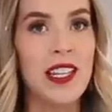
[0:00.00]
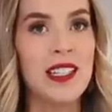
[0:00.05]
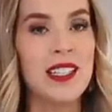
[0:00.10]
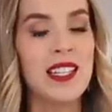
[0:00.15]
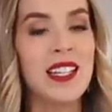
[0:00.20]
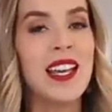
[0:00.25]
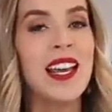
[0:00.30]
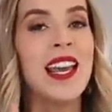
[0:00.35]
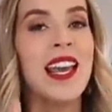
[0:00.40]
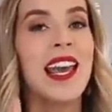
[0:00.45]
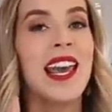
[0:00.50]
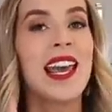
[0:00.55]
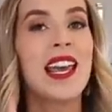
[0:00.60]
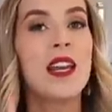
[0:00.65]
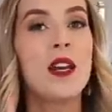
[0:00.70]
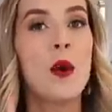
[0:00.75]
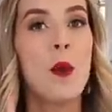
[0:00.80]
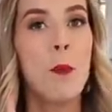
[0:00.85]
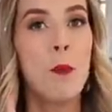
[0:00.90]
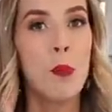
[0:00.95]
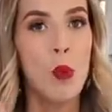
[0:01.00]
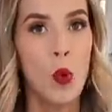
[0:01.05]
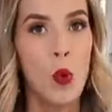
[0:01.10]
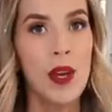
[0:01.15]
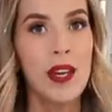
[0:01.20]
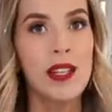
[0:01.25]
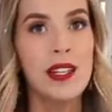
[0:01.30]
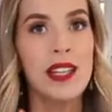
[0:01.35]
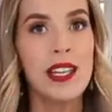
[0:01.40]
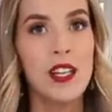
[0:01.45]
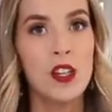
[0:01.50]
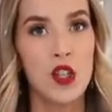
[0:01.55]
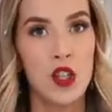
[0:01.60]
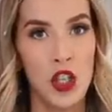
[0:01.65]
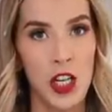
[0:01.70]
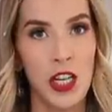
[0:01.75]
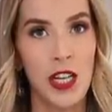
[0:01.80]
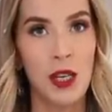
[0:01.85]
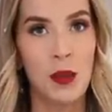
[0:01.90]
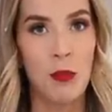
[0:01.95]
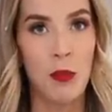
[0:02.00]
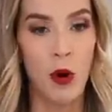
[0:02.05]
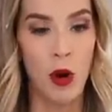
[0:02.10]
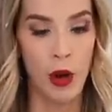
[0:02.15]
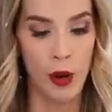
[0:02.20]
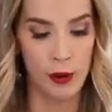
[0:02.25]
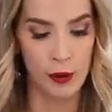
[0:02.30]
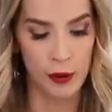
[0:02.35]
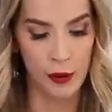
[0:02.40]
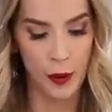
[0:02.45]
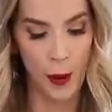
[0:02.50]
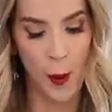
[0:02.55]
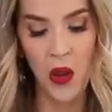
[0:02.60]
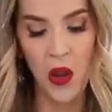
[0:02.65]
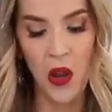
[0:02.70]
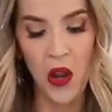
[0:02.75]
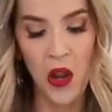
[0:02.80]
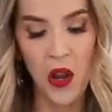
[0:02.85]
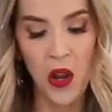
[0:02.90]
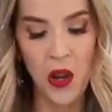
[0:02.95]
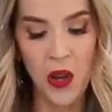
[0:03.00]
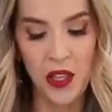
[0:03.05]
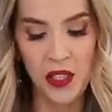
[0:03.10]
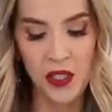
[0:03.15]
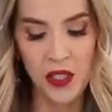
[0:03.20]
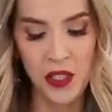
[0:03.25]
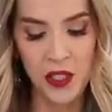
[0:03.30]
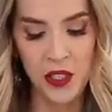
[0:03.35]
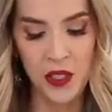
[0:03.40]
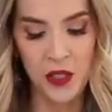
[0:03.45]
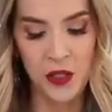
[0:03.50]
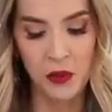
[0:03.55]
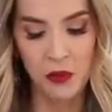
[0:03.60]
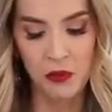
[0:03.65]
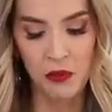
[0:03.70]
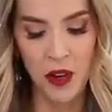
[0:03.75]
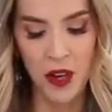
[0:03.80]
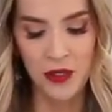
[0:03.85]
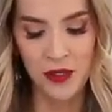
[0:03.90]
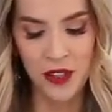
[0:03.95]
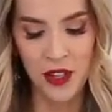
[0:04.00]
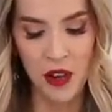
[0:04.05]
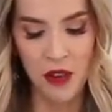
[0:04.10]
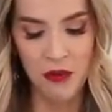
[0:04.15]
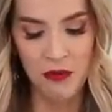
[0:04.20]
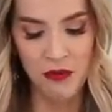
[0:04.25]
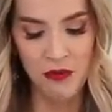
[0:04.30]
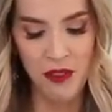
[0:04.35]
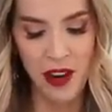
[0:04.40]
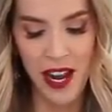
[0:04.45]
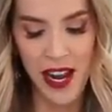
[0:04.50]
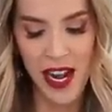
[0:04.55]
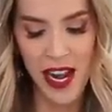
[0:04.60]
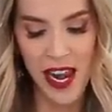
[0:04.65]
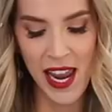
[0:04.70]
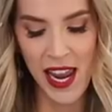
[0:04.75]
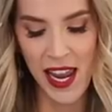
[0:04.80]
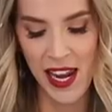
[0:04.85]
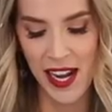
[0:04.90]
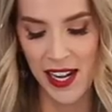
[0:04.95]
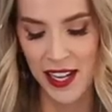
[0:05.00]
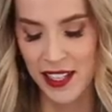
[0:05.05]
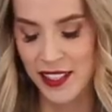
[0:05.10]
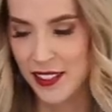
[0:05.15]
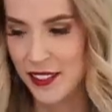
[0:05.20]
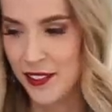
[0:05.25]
it in boiling chicken broth. Ah! it looks gross already